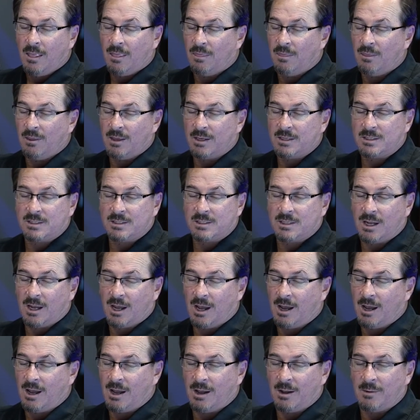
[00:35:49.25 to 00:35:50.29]
This,
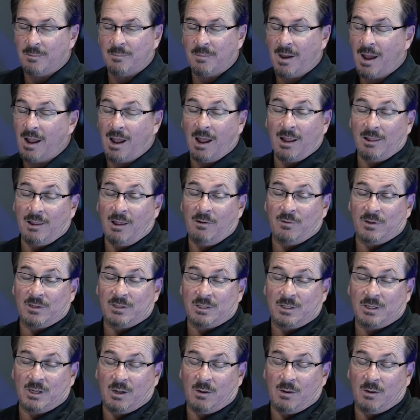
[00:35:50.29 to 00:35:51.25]
um, I, I, love this.